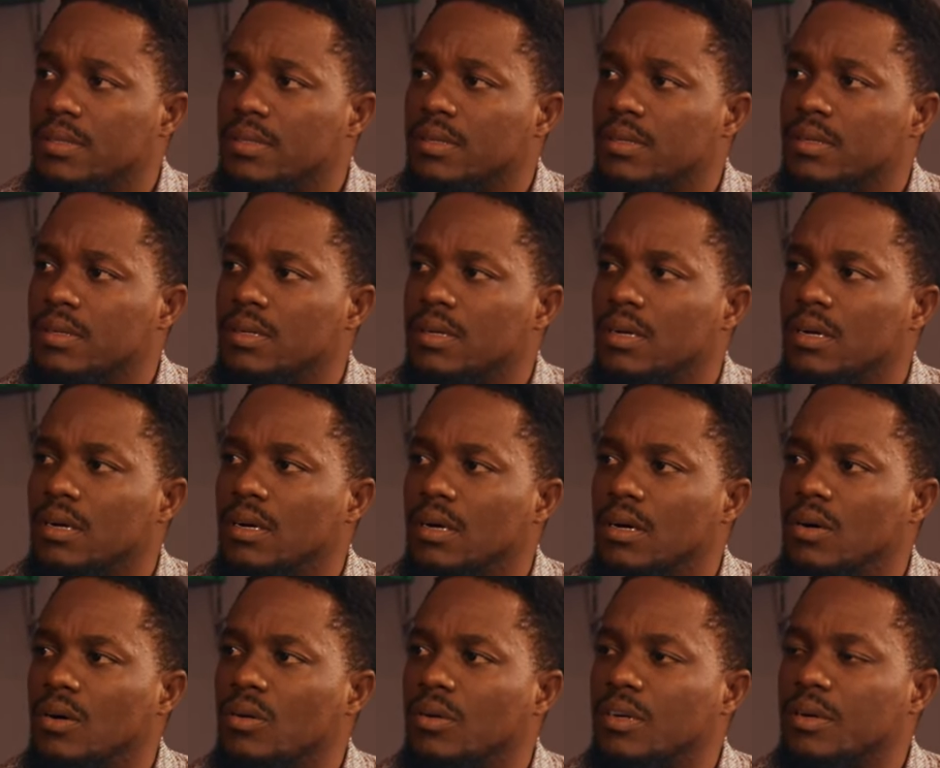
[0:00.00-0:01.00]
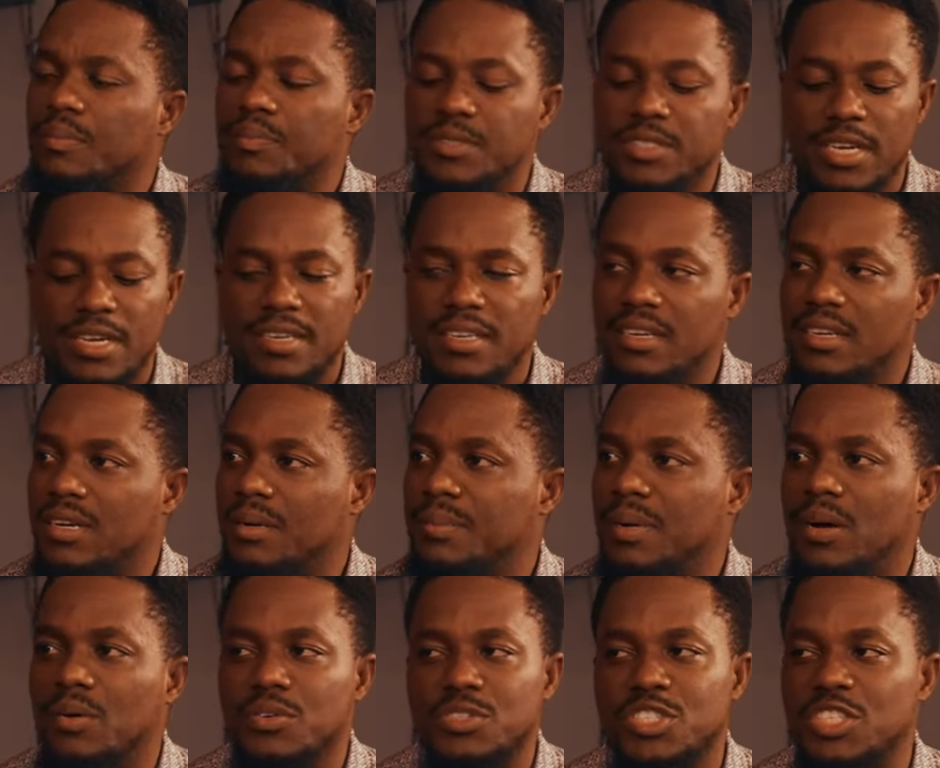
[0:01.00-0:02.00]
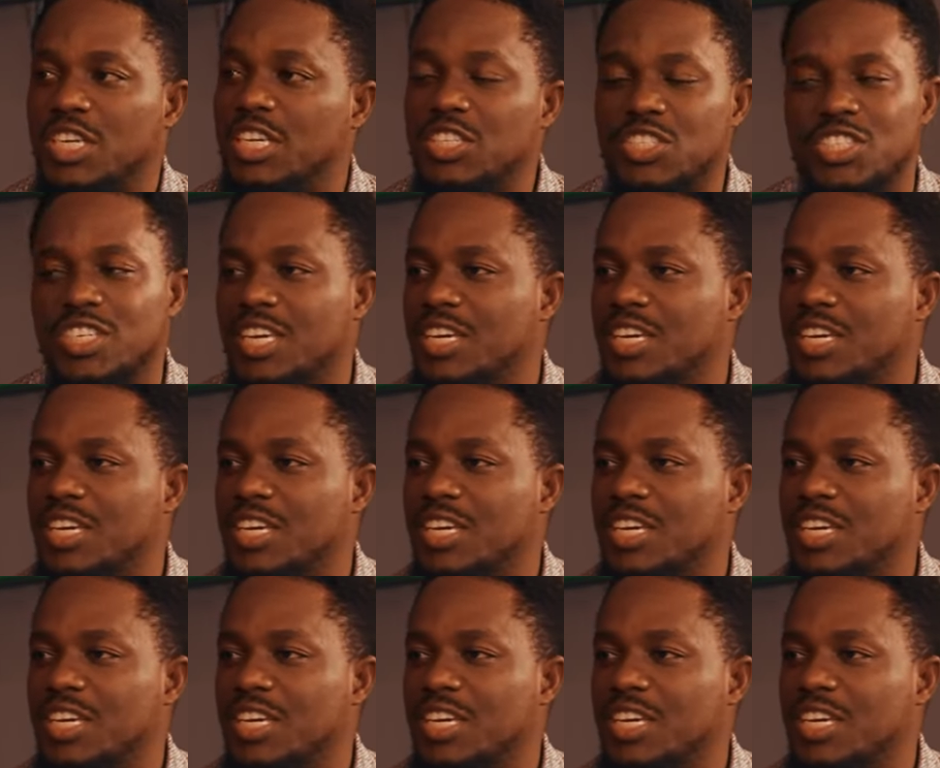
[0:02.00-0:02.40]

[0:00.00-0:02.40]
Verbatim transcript: in the prison. Oh, can you imagine? She